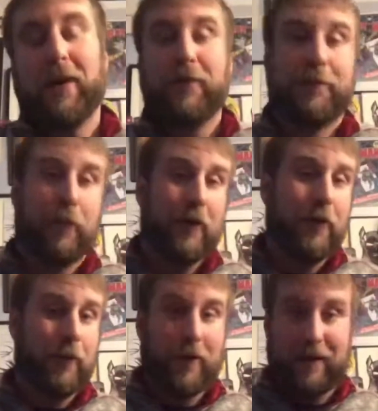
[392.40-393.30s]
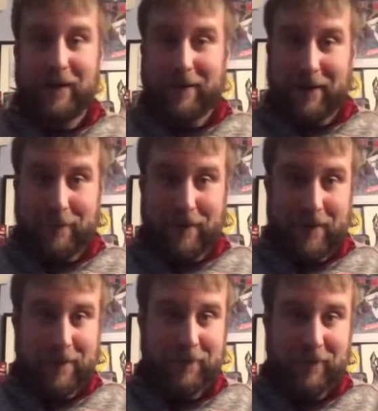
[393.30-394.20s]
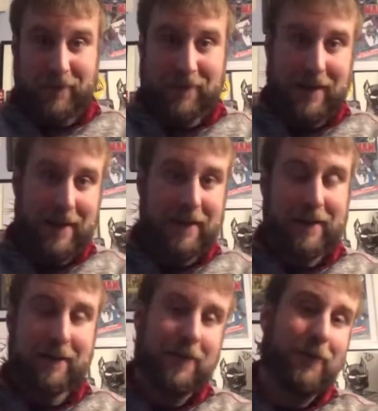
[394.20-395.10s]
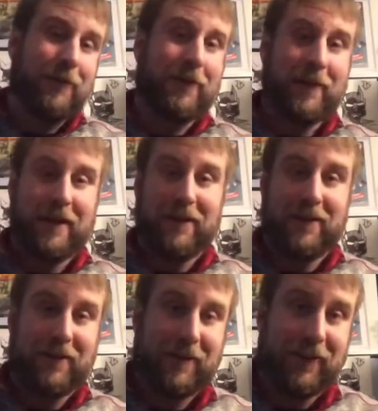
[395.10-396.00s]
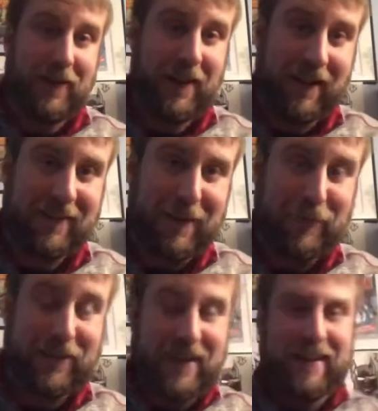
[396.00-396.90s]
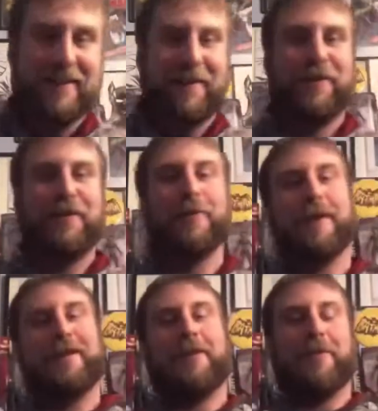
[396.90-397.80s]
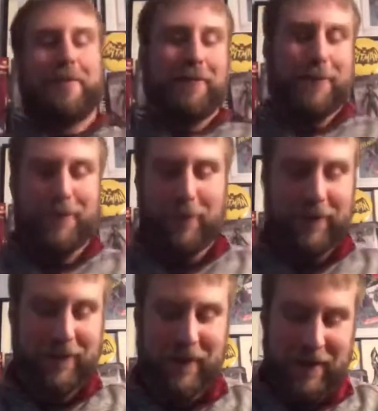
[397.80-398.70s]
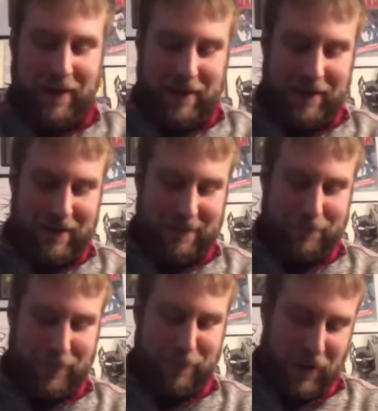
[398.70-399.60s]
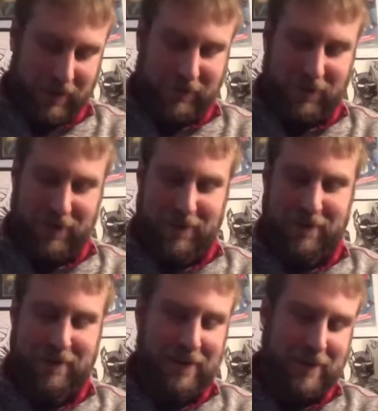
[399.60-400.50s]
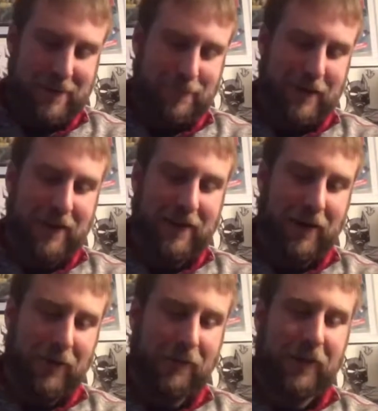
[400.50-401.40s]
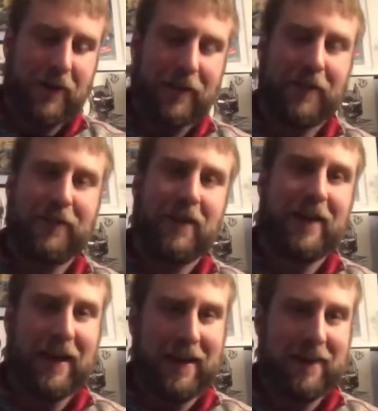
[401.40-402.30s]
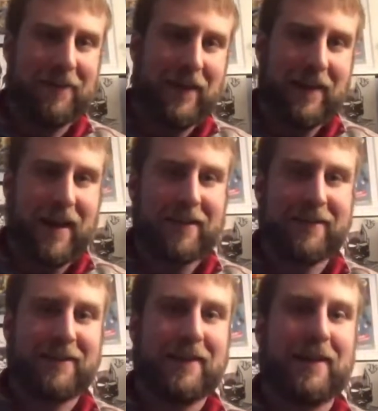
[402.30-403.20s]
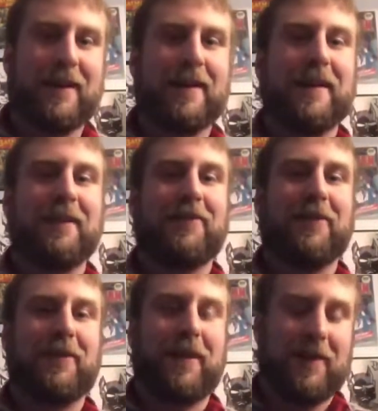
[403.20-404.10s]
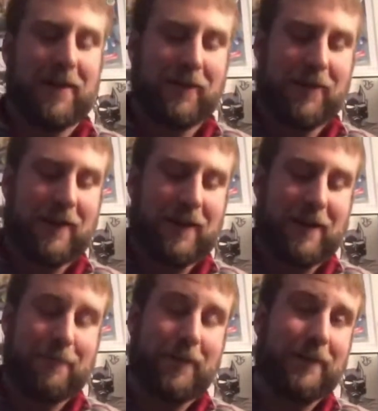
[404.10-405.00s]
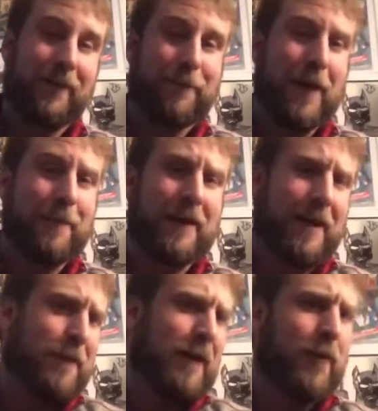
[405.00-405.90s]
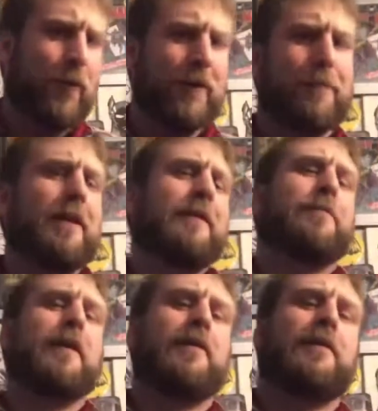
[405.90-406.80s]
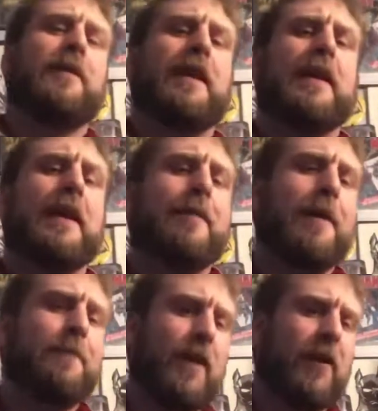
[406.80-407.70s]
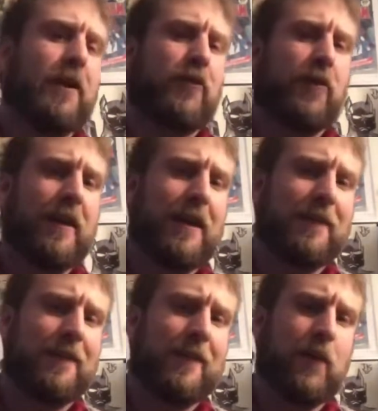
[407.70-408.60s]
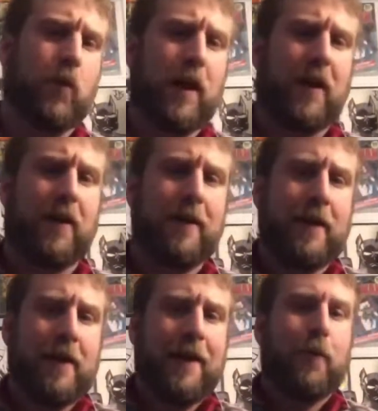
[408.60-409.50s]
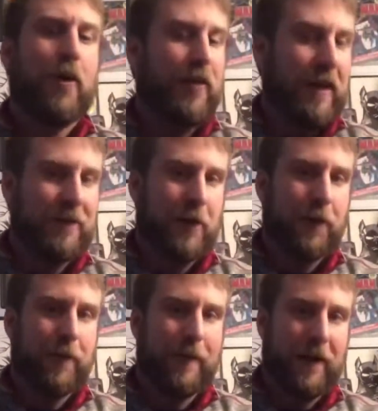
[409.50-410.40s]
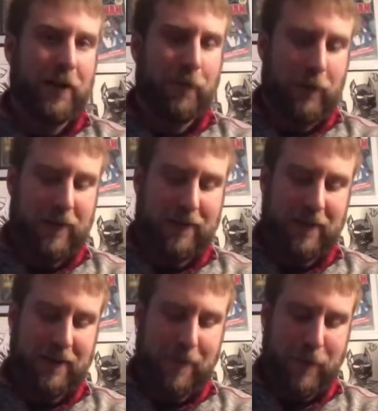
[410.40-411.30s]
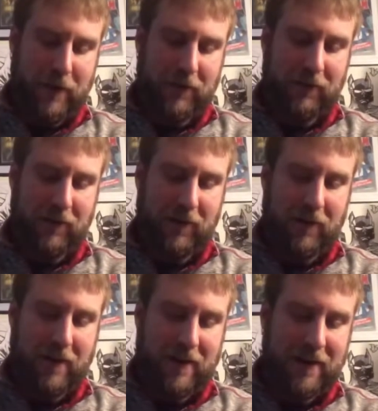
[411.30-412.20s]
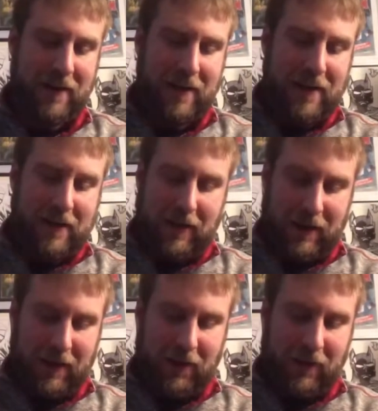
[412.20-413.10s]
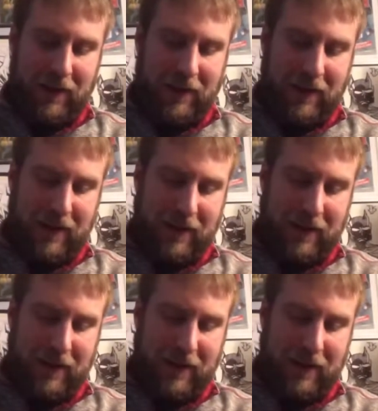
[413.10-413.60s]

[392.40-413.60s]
spoiler warning coming up. Just kind of close your ears for the next couple seconds if you don't want to be spoiled with the Punisher being revealed at the very end of the last issue of Daredevil. But despite me not being the world's biggest Punisher fan, I'm very intrigued to see where things go from here with the Punisher entering